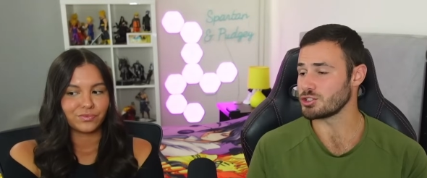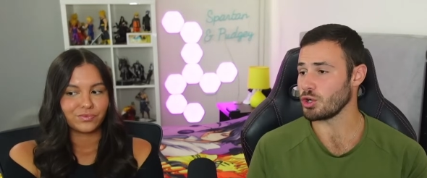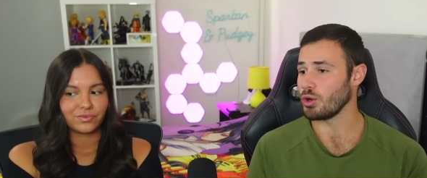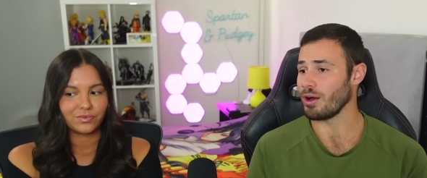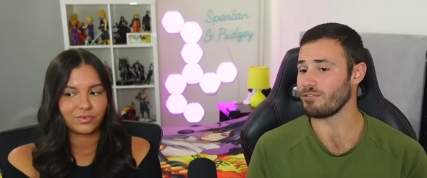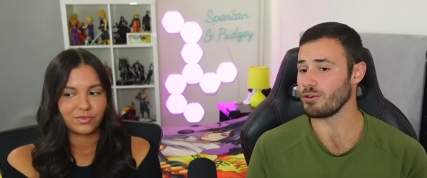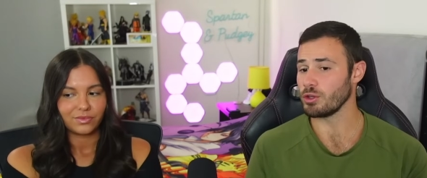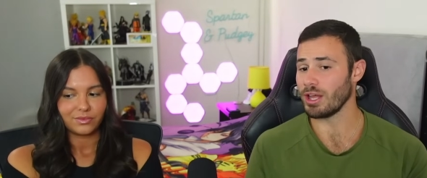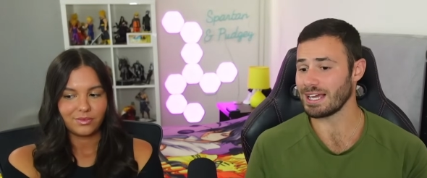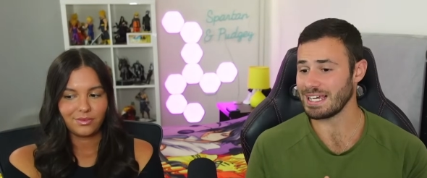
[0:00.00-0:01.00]
Speaker 1: So I
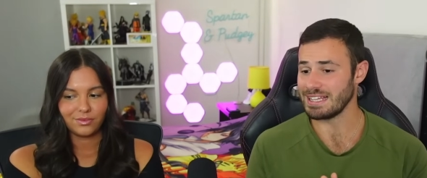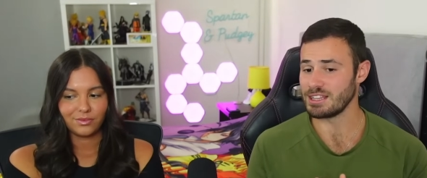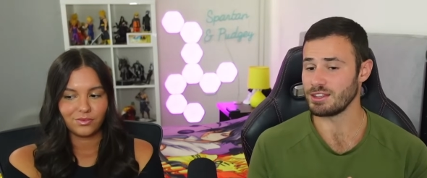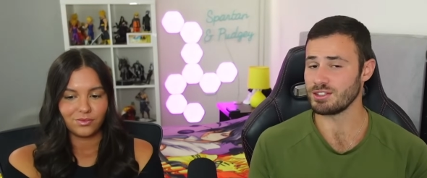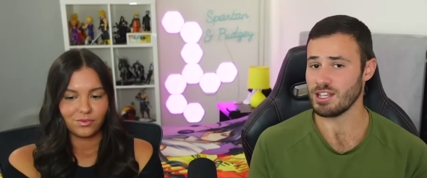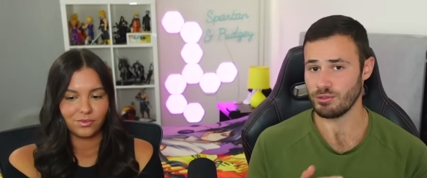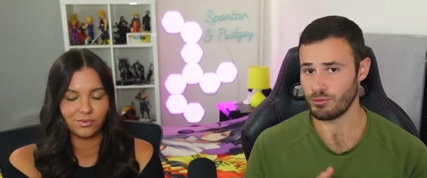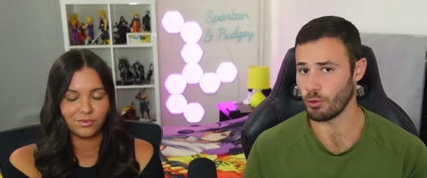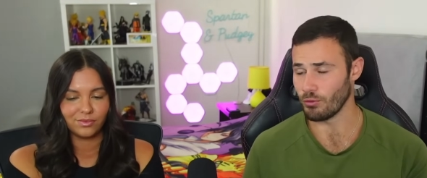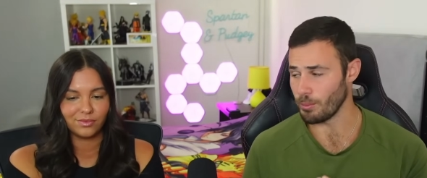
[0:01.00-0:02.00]
feel like in season
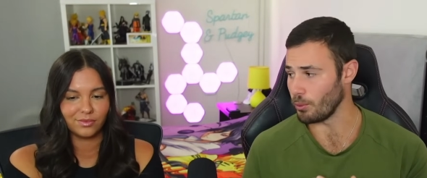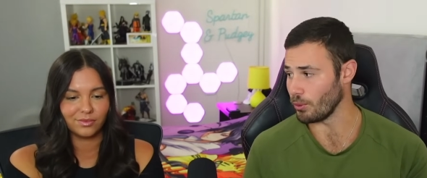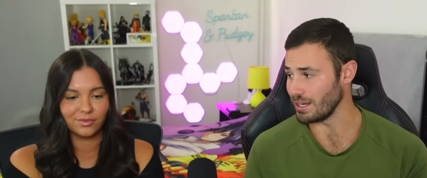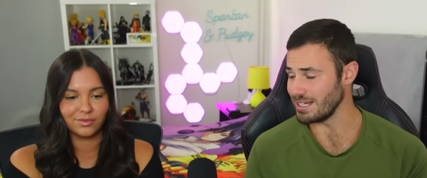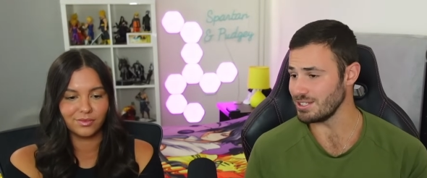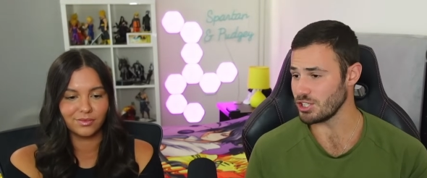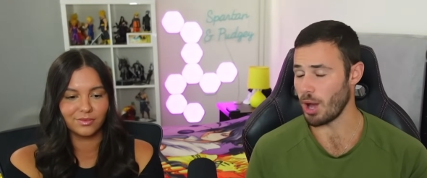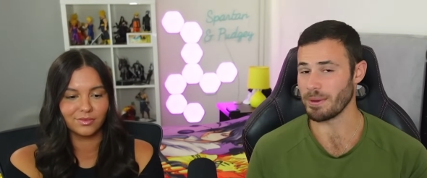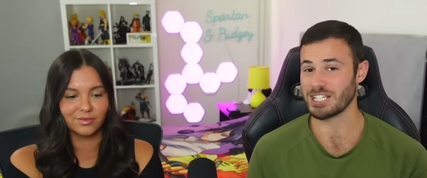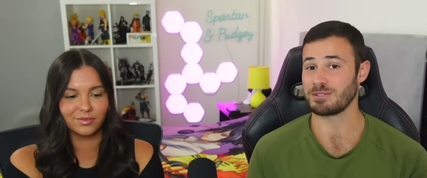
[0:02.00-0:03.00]
four of The Boys,
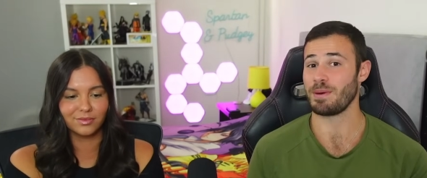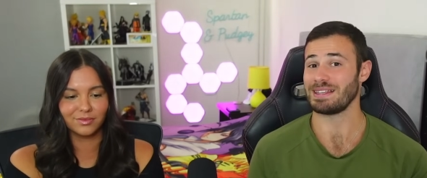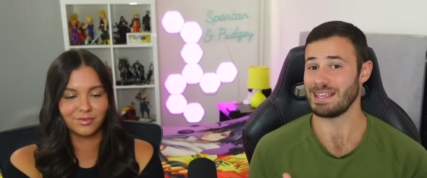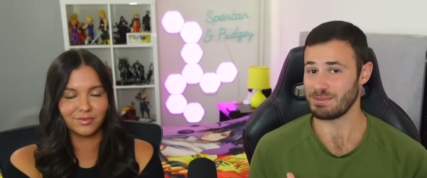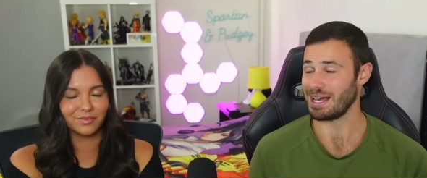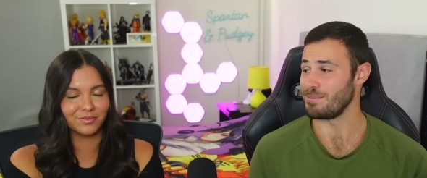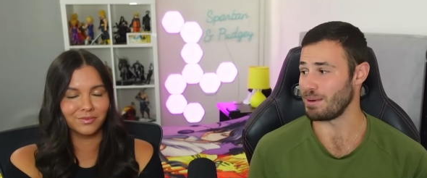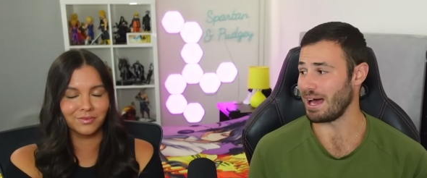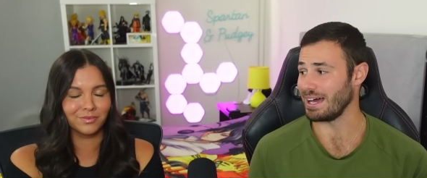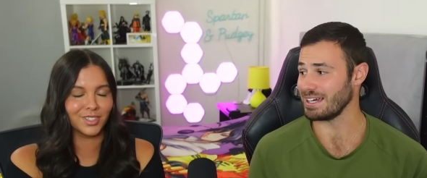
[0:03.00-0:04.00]
I'm expecting him to come
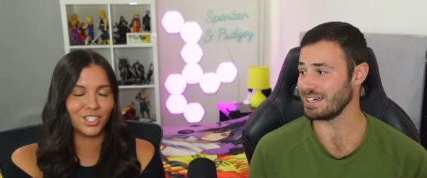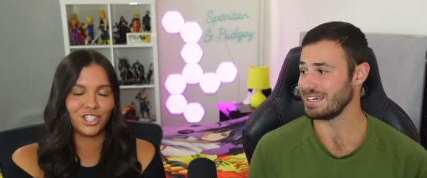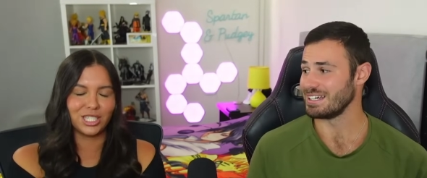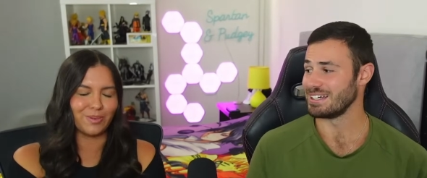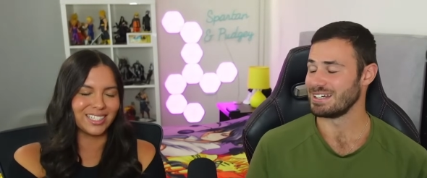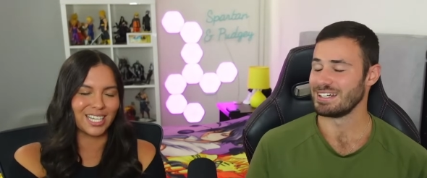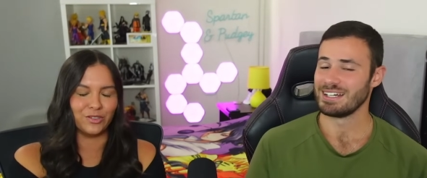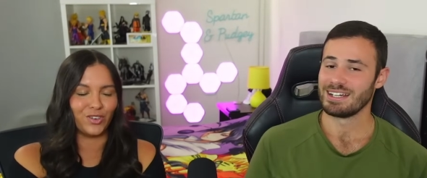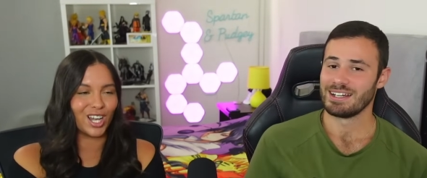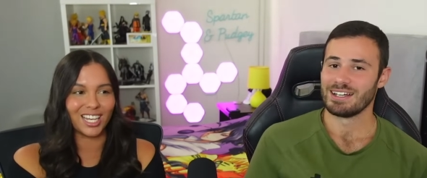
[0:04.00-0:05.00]
back.
Speaker 2: She's about to
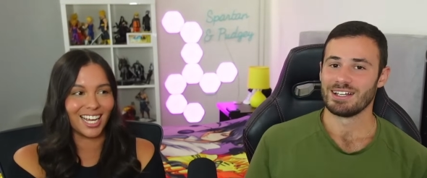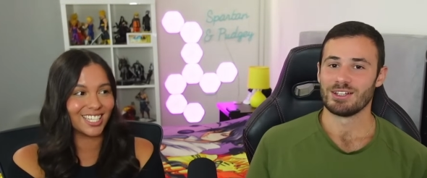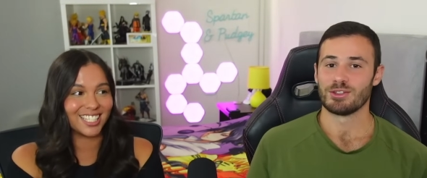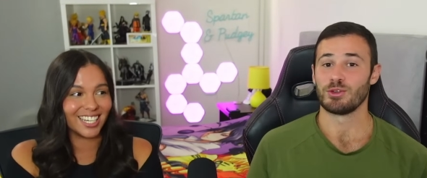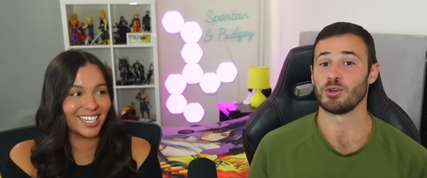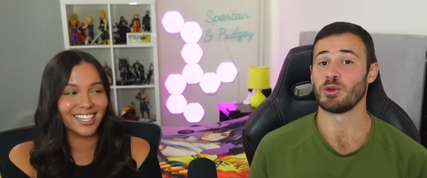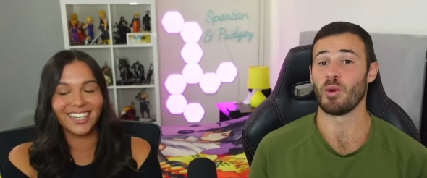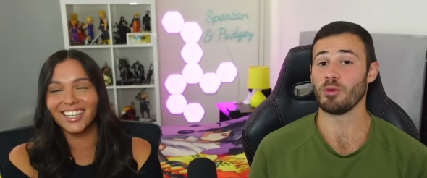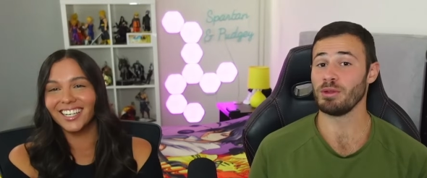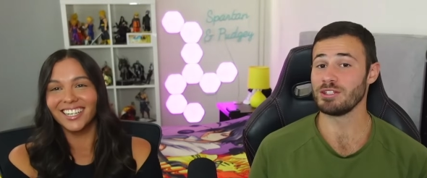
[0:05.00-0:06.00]
get fucking hectic. Dude, the
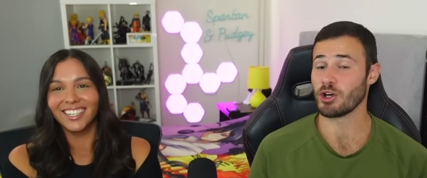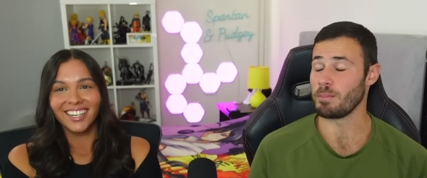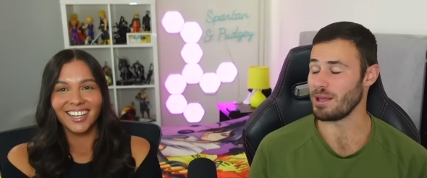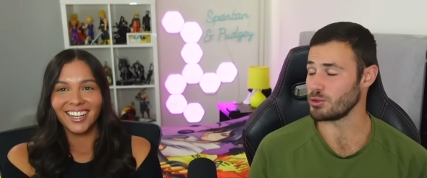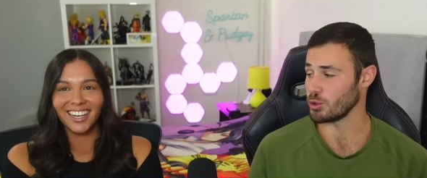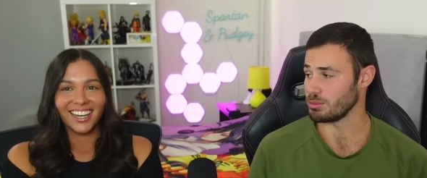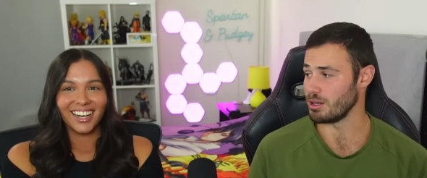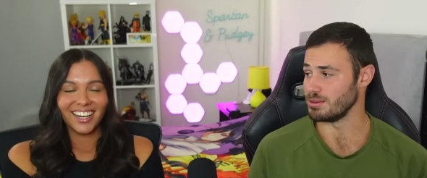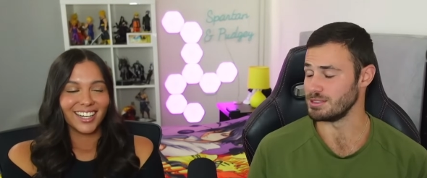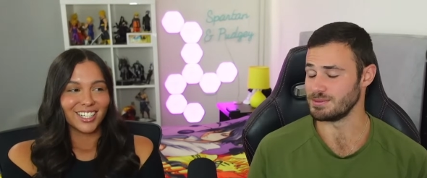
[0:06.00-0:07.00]
Speaker 1: world building's gone mental at the
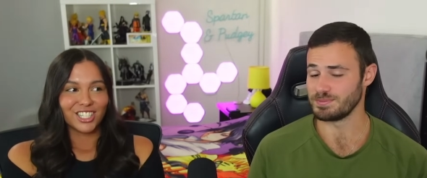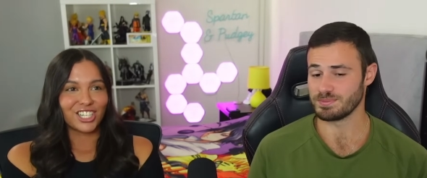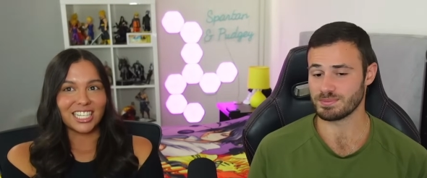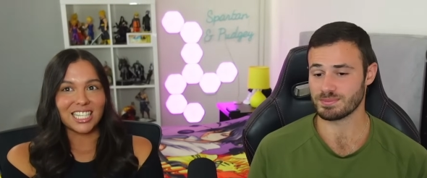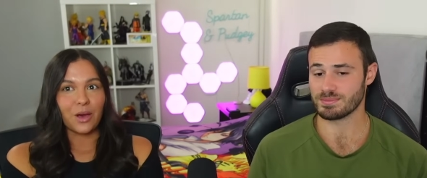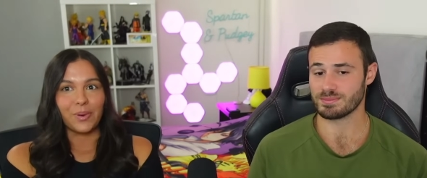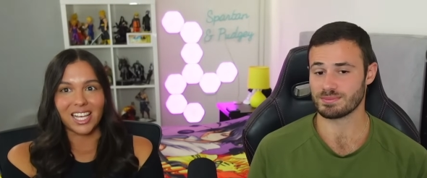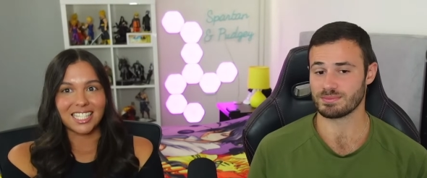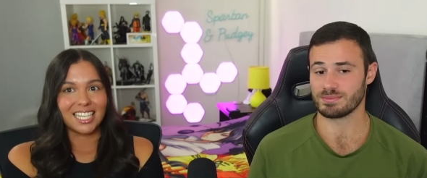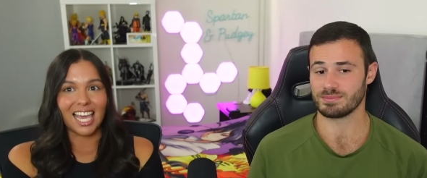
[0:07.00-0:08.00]
moment.
Speaker 2: She's
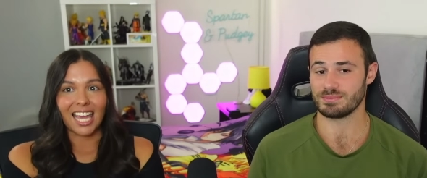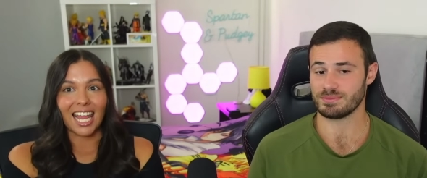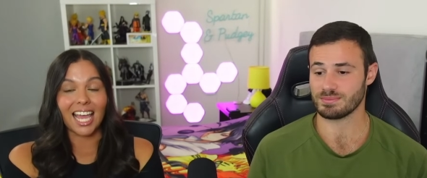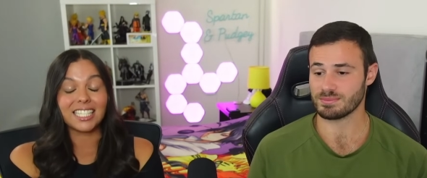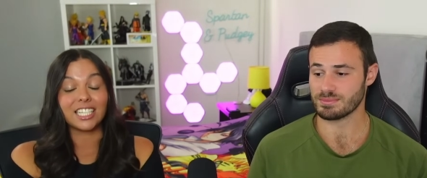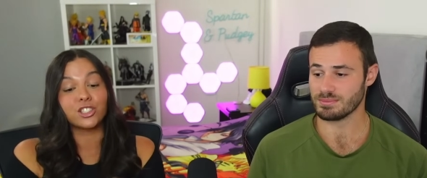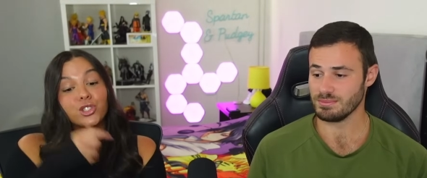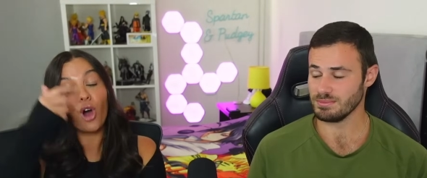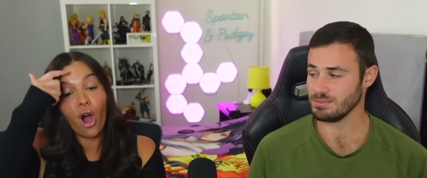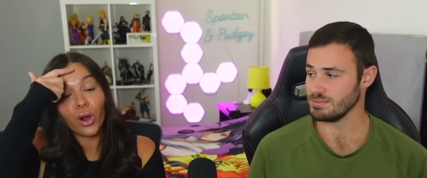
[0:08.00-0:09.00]
about to get hectic.
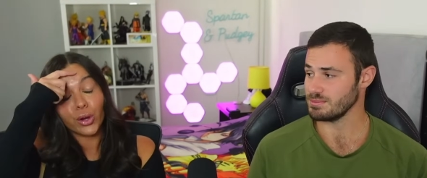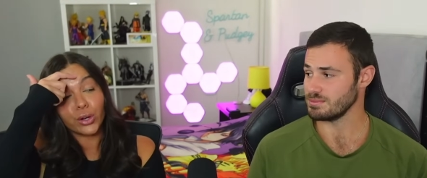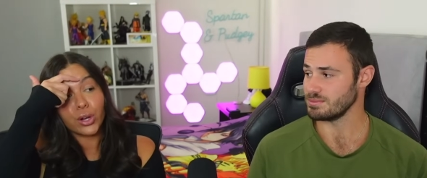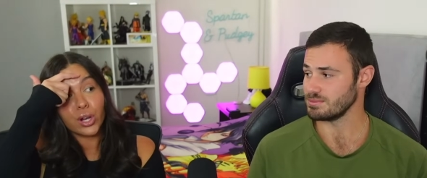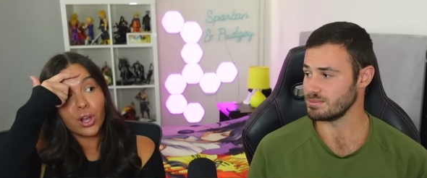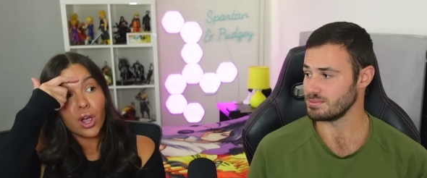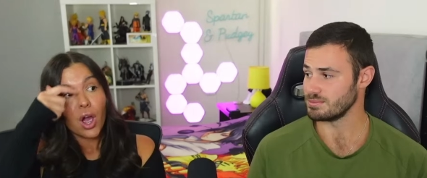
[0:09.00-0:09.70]
So